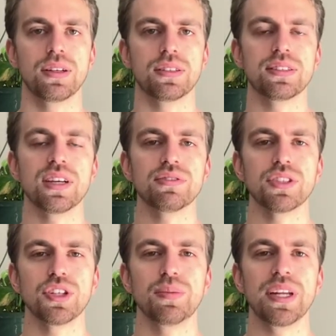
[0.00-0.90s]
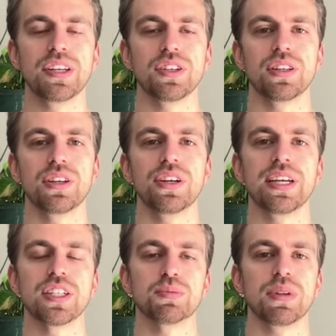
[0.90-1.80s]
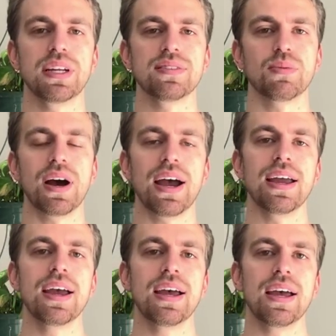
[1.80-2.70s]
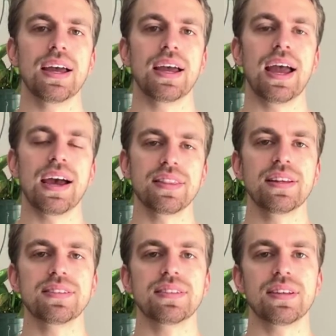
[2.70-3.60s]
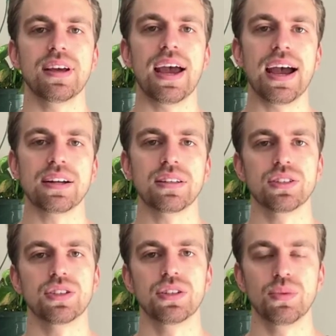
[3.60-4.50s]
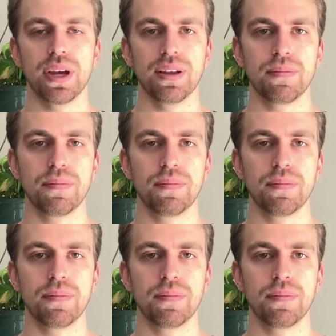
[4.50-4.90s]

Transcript: The self-determination theory explains why athletes act a certain way,